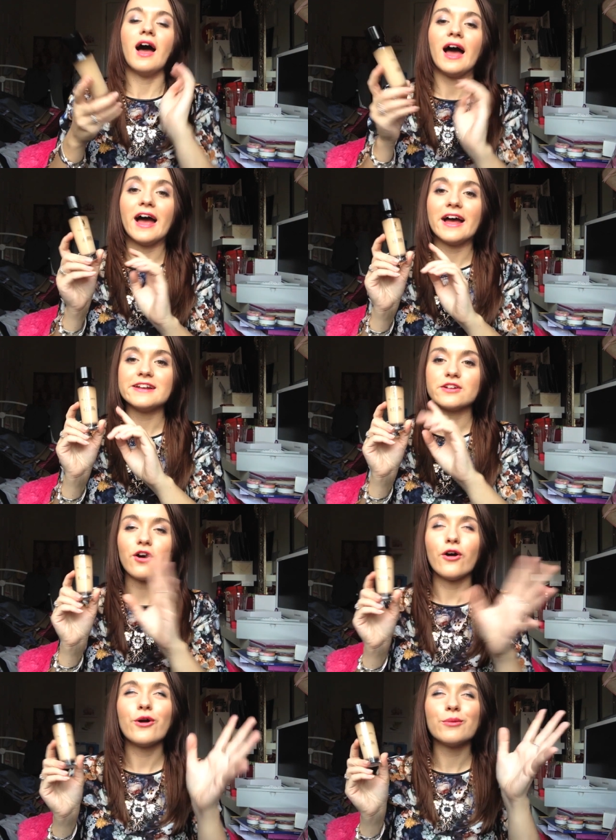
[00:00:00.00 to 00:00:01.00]
and
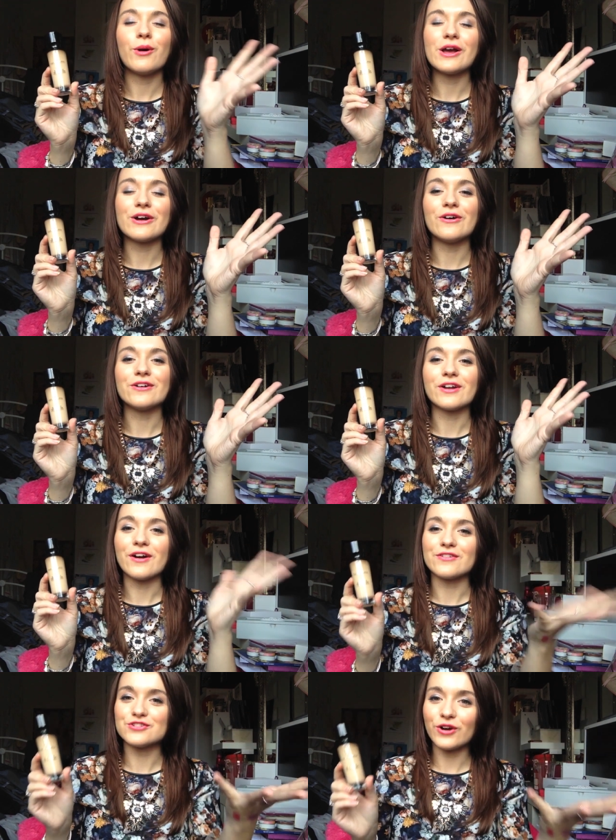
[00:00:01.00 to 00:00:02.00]
oh my god
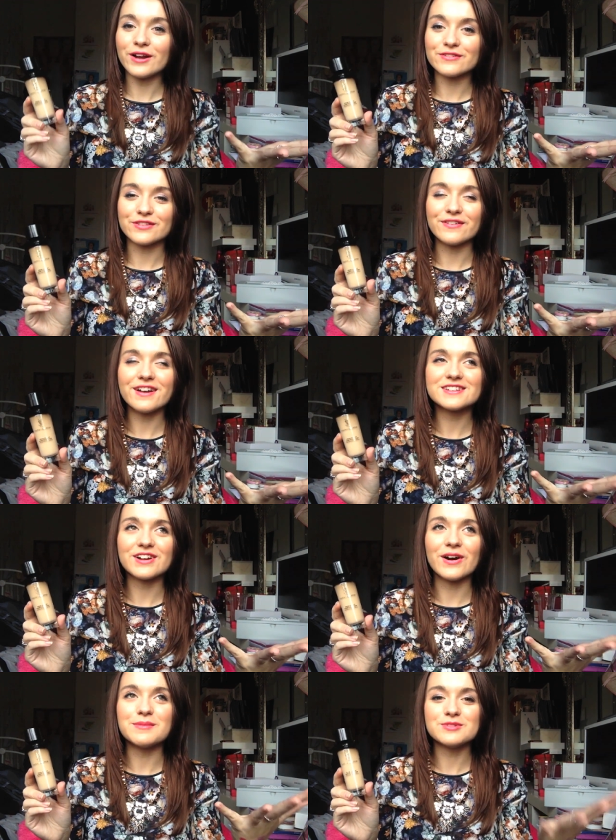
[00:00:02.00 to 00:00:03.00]
I've tried it for the first
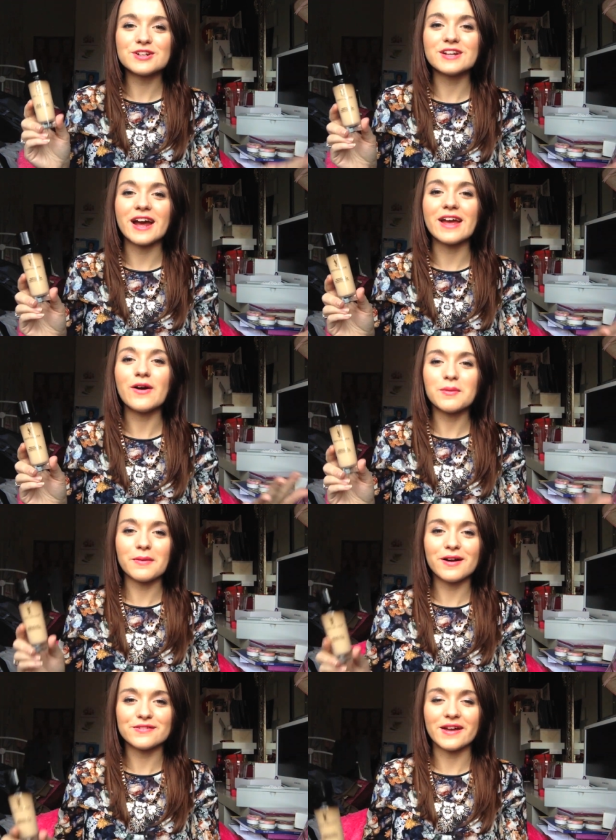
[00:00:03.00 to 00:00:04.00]
time today on
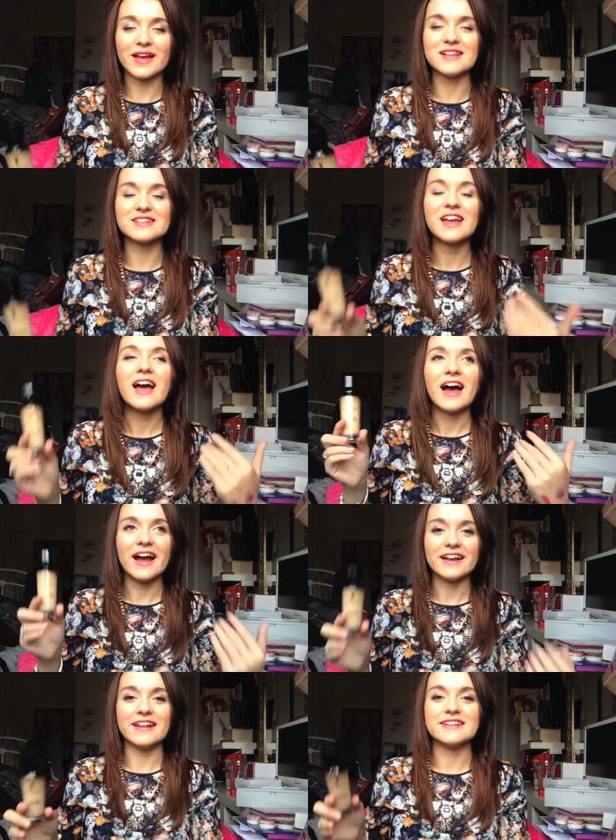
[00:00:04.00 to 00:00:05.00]
my face
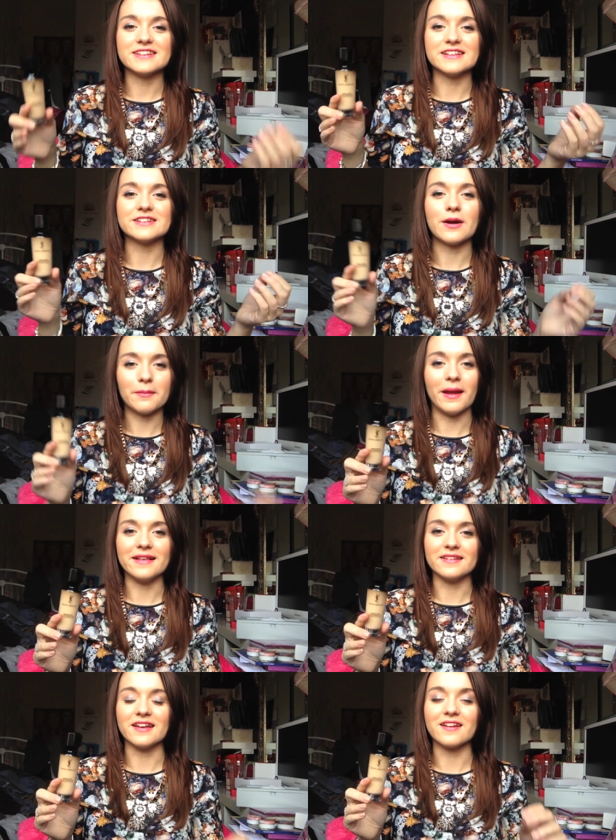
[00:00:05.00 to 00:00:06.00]
and it is
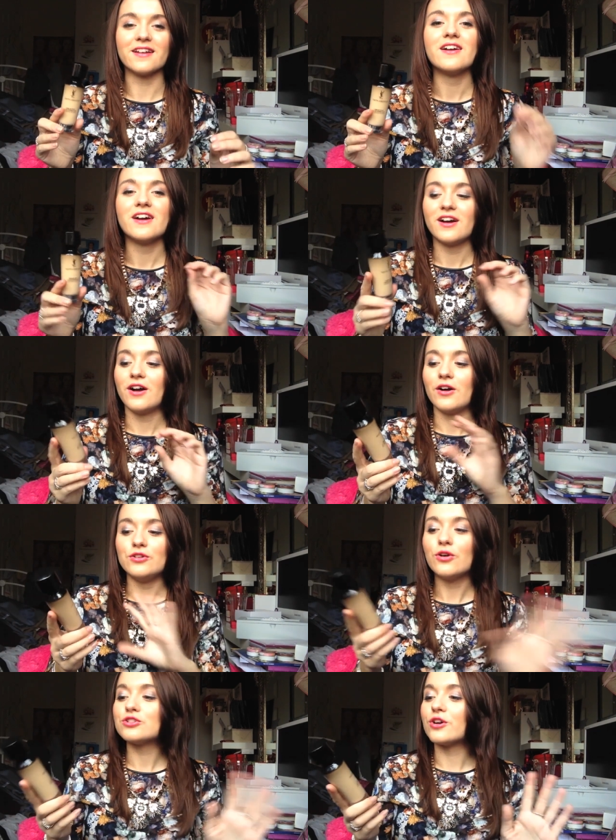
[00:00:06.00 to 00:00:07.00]
amazing
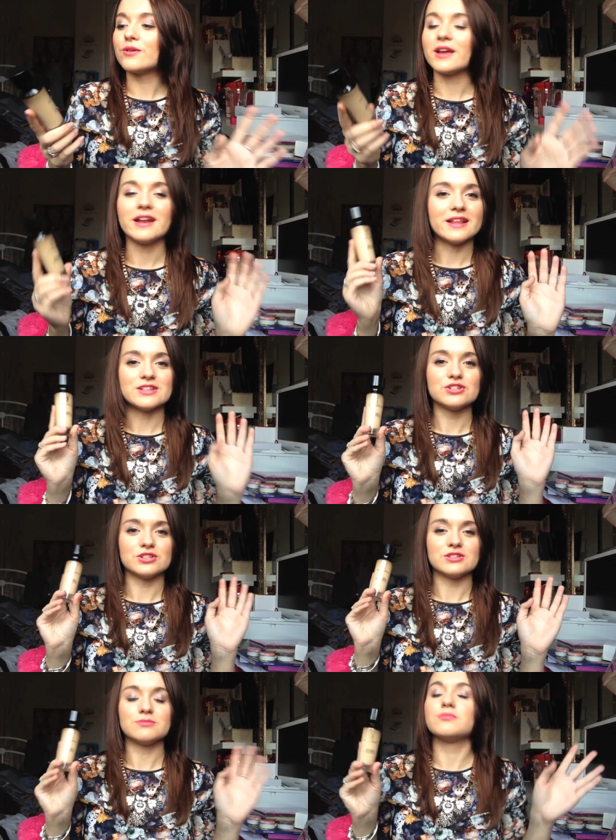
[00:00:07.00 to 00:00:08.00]
not joking it's
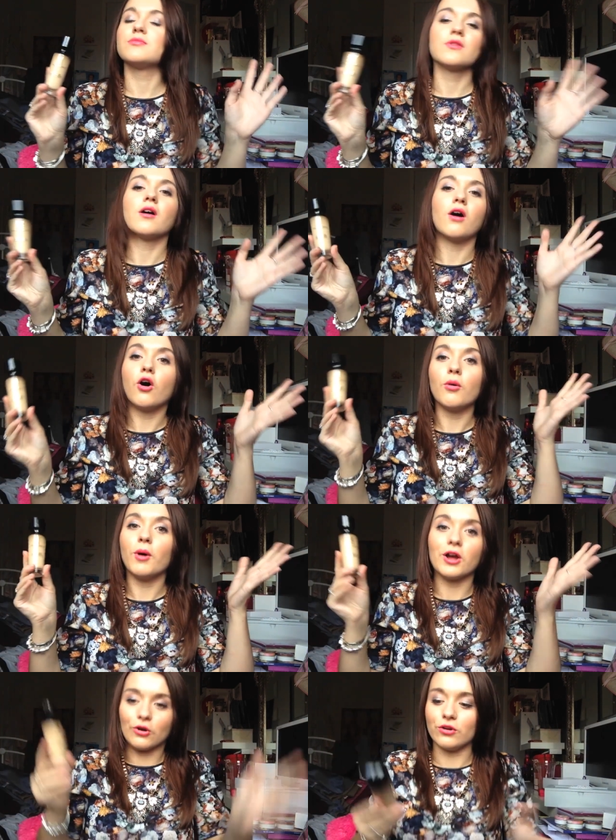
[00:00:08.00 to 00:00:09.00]
just oh
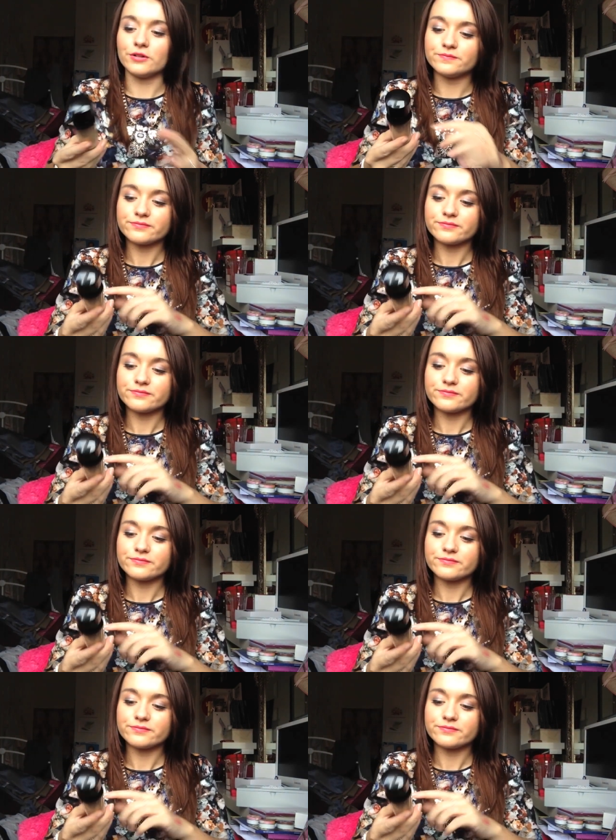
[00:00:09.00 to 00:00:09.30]
my god